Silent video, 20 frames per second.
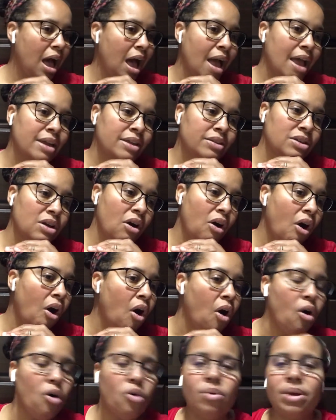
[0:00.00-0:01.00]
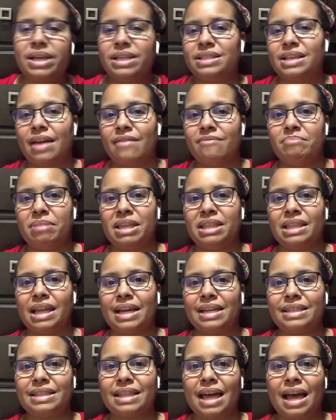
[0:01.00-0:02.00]
I always have been
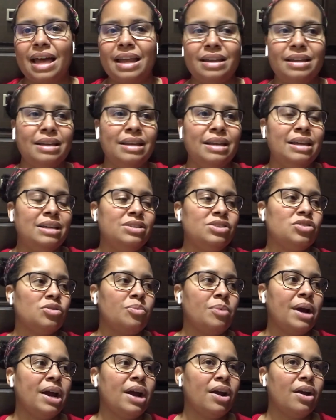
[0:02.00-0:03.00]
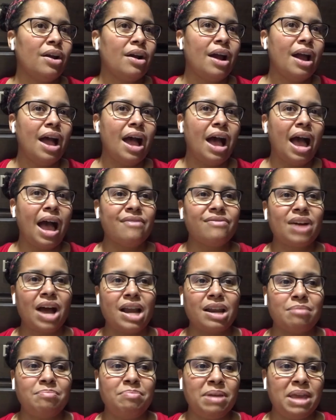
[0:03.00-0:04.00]
like that, to where I've
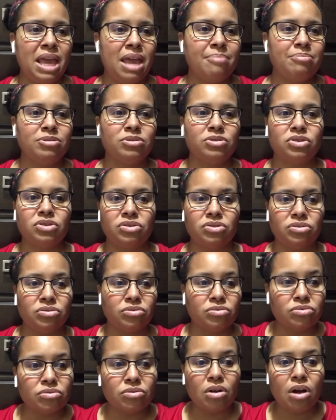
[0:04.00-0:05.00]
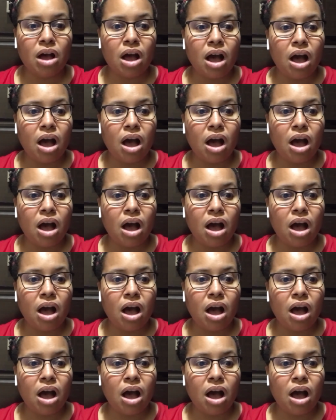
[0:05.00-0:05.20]
got to be able to,